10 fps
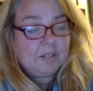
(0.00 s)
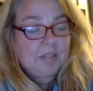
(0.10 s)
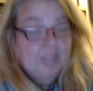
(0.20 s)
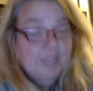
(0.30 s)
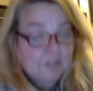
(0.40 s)

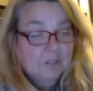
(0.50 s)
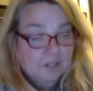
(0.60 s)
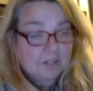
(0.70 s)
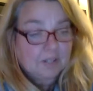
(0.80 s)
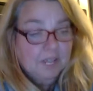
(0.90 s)

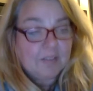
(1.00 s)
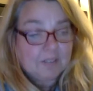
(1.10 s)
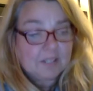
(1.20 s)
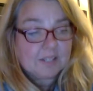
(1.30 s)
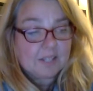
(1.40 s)
Nature gave
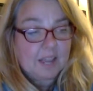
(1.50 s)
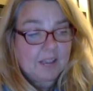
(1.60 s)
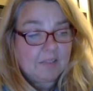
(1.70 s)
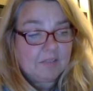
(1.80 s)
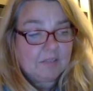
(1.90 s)
us
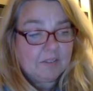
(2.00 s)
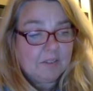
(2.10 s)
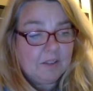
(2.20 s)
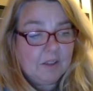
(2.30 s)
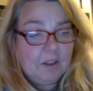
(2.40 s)
life,
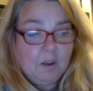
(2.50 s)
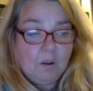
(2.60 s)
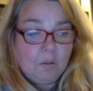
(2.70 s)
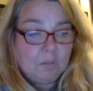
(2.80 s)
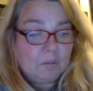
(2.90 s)
hope,